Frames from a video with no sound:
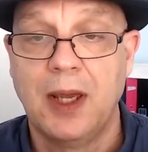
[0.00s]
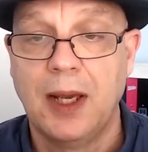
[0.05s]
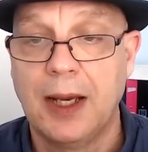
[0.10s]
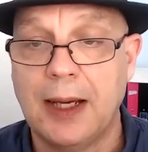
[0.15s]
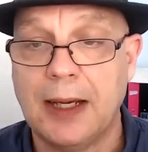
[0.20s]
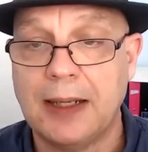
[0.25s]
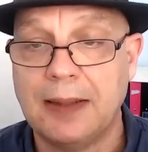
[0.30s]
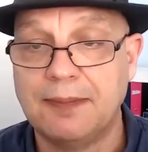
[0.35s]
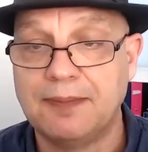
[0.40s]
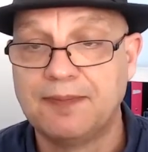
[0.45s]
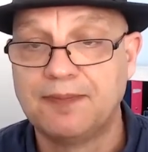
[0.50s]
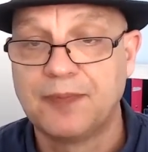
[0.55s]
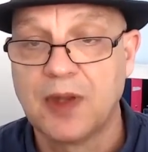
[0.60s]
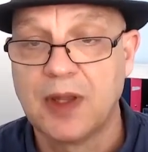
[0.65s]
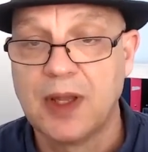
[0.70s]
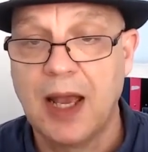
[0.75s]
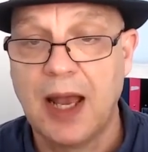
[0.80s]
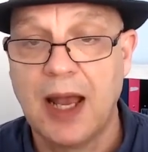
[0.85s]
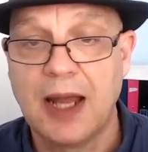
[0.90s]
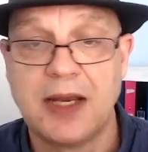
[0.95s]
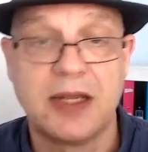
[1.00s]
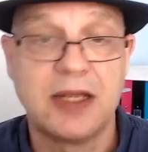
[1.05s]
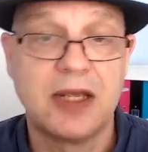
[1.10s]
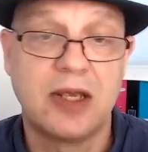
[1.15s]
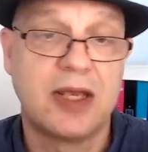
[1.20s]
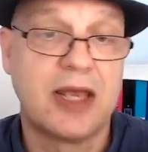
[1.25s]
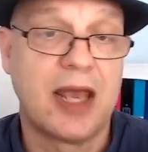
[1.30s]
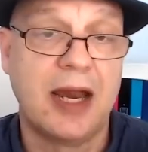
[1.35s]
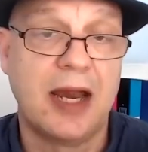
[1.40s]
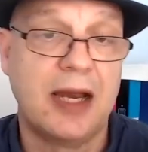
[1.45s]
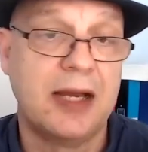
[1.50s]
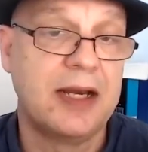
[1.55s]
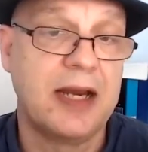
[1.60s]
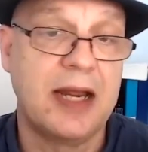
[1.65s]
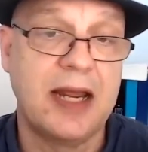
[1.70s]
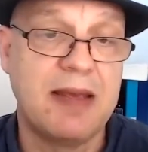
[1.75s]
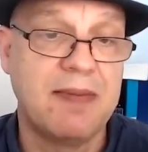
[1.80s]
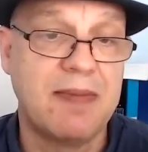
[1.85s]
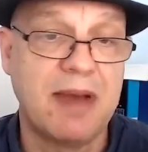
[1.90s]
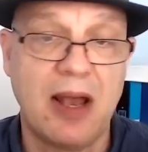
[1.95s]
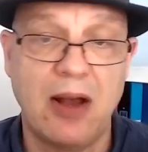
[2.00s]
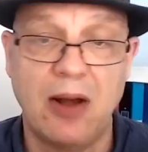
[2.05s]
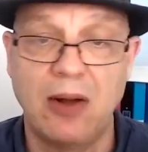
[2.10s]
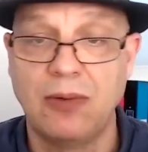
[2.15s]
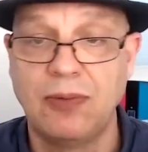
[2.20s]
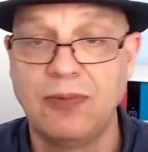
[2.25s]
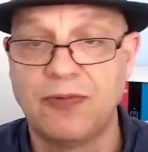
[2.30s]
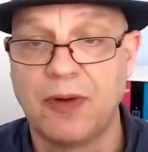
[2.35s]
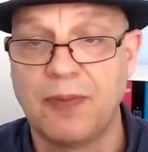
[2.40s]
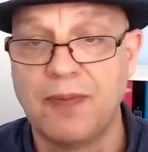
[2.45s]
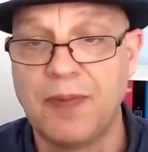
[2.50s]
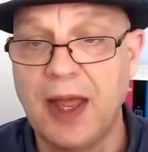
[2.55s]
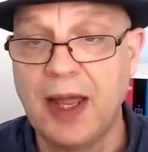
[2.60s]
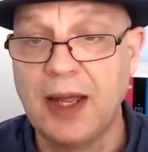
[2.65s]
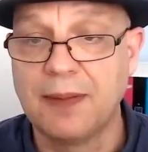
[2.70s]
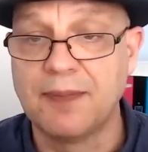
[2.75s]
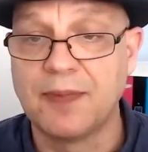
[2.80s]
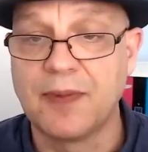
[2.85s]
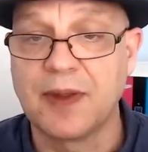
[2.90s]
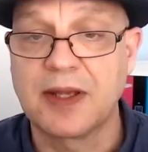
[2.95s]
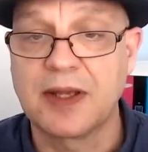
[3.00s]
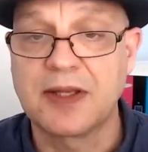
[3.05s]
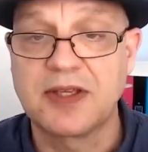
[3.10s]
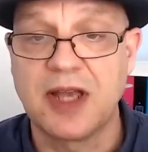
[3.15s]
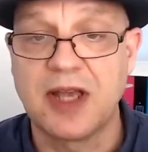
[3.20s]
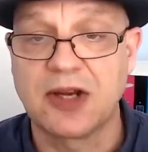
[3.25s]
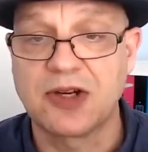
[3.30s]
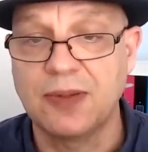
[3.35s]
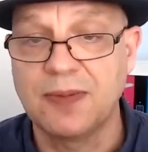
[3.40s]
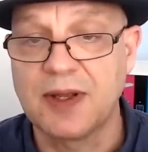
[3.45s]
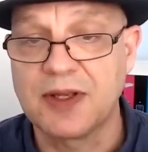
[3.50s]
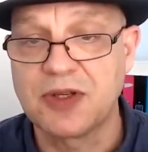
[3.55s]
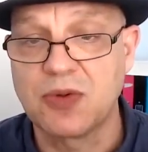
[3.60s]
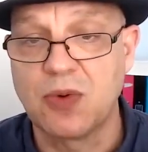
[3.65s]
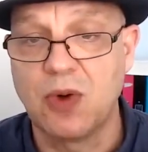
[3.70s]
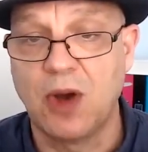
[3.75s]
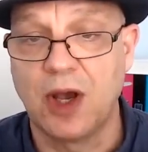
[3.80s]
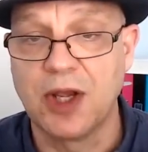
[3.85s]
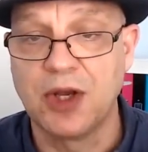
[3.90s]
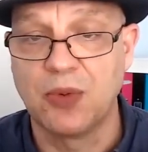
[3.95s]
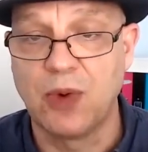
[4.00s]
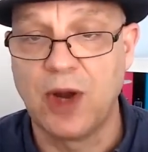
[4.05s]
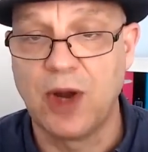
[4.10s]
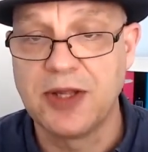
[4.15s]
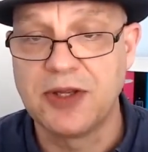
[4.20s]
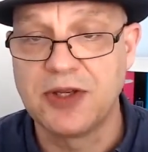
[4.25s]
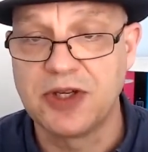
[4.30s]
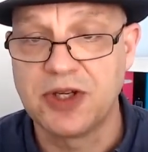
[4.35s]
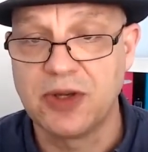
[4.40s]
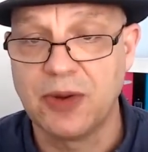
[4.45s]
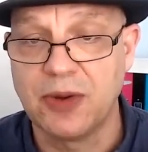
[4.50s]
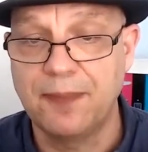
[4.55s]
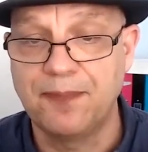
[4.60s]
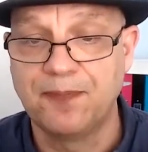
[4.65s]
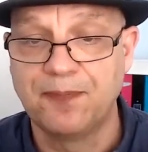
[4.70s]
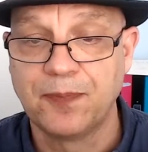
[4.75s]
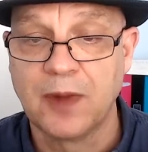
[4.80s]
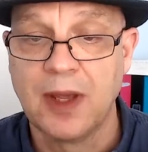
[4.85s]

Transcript: and you get an email from that, etc. That's quite a good way to do it.